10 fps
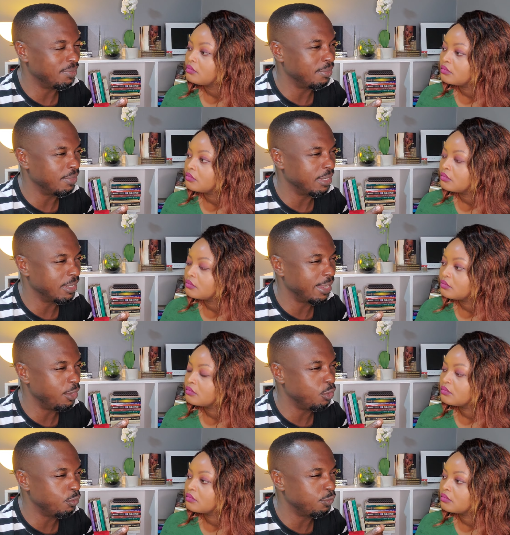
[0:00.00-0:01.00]
Speaker 1: that
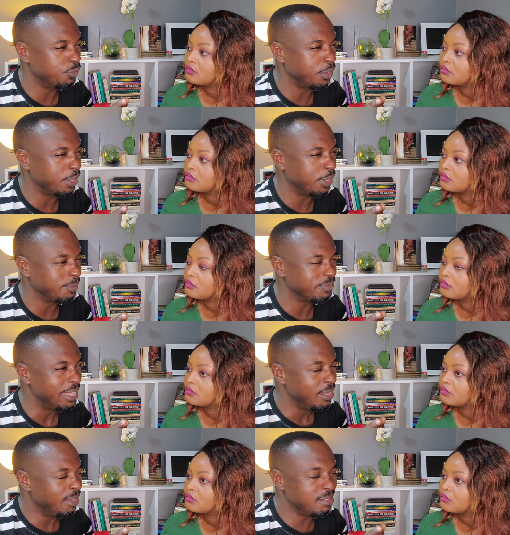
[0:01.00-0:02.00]
kind of. Uh,
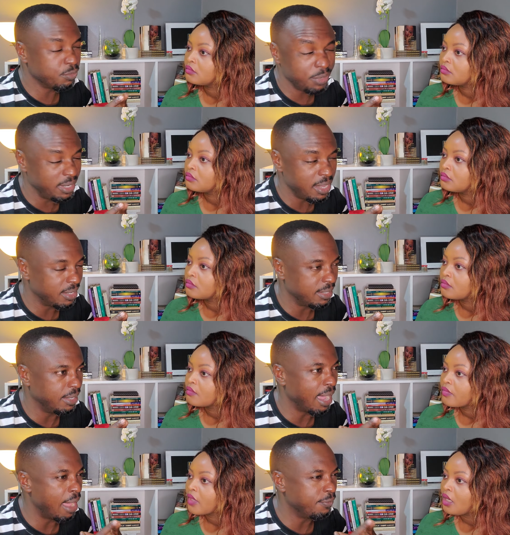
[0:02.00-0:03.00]
it's really
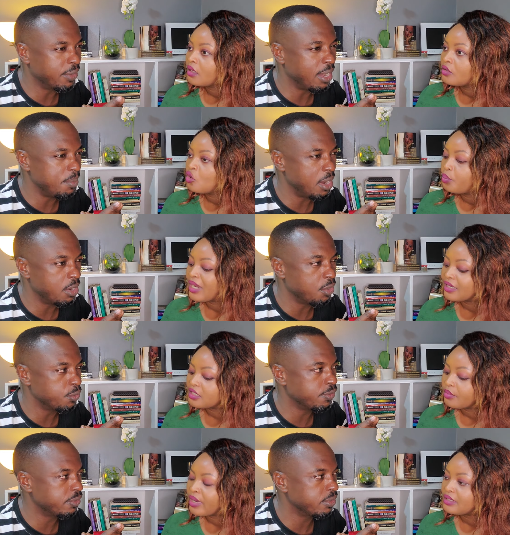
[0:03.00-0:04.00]
ugly. I've come. You plant
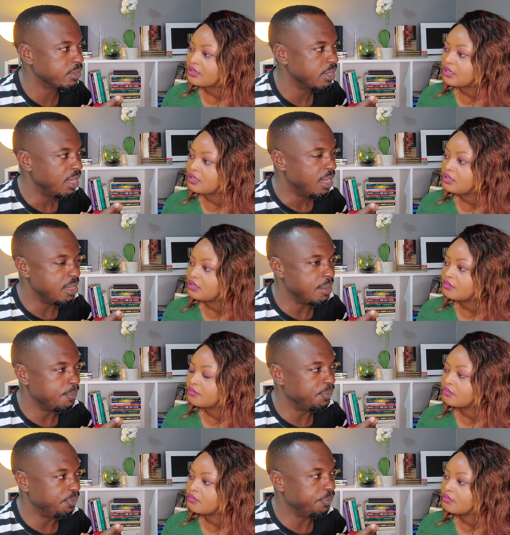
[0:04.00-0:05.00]
the bad seeds.
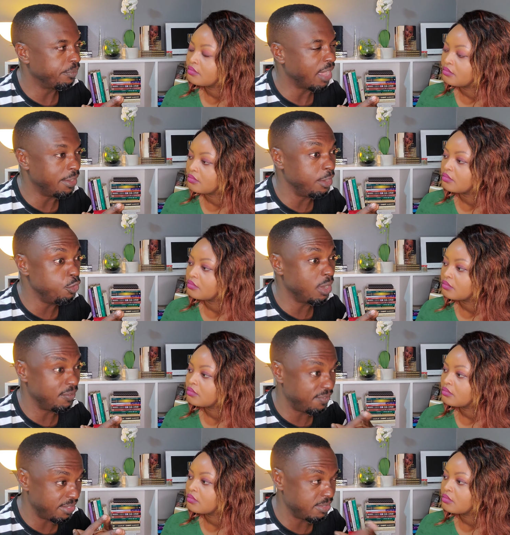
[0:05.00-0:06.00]
Mm, and mm. then you're
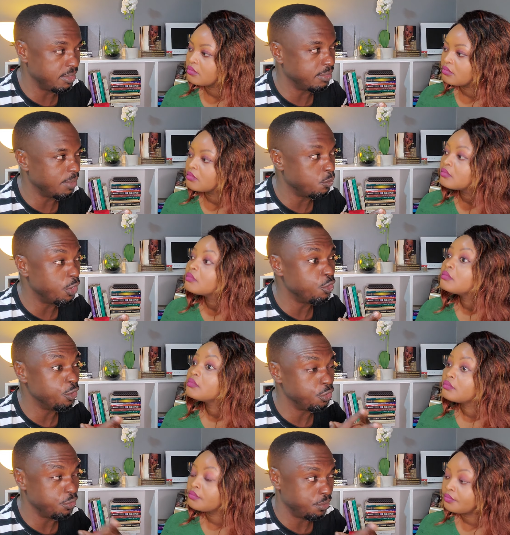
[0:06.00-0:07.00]
harvesting them when you're
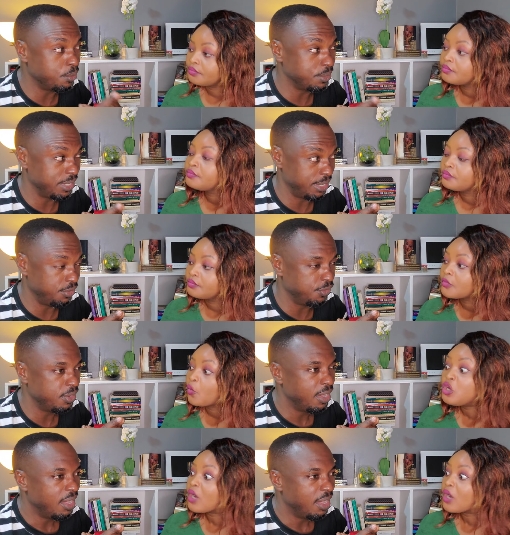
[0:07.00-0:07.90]
in your old age. When you